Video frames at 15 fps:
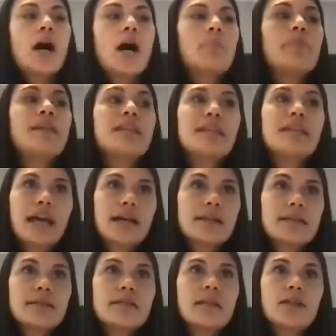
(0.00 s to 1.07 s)
But
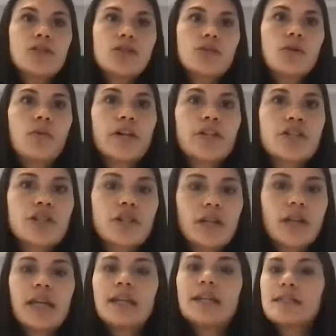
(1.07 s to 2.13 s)
yes, to answer your
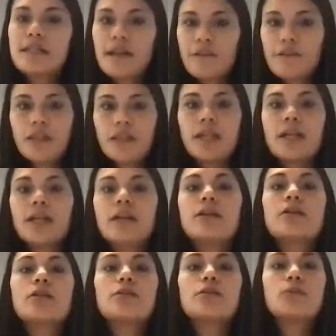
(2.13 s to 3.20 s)
question, it is
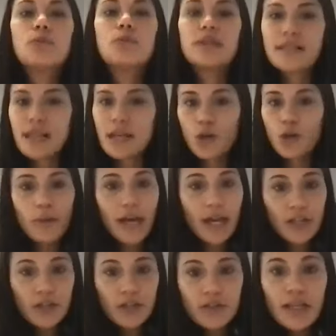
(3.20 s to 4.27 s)
definitely we send home
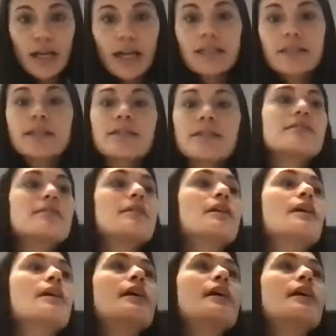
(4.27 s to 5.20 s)
exercises.